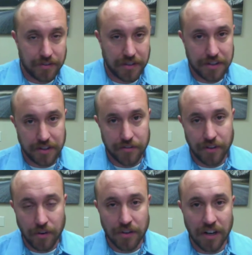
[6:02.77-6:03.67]
return
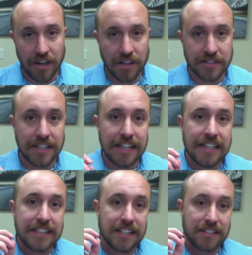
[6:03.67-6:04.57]
phone calls,
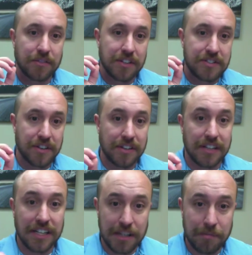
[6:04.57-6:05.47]
doesn't return
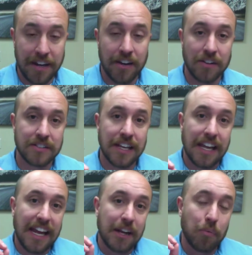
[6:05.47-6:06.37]
emails,
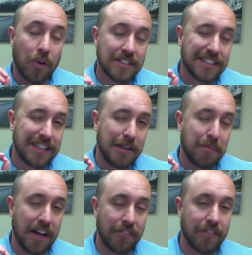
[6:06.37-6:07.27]
and wants to keep
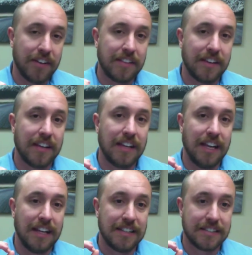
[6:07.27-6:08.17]
everything
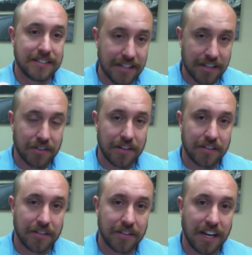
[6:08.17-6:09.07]
a secret.
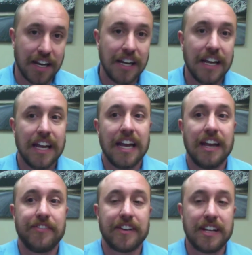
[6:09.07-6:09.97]
Okay?
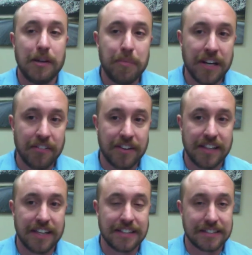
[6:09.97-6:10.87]
If they're keeping
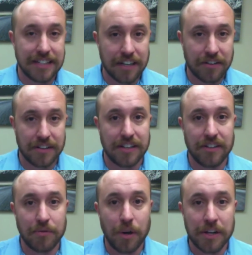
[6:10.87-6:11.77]
everything a secret, then
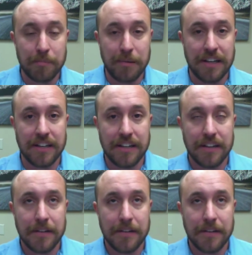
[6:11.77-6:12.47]
you want to be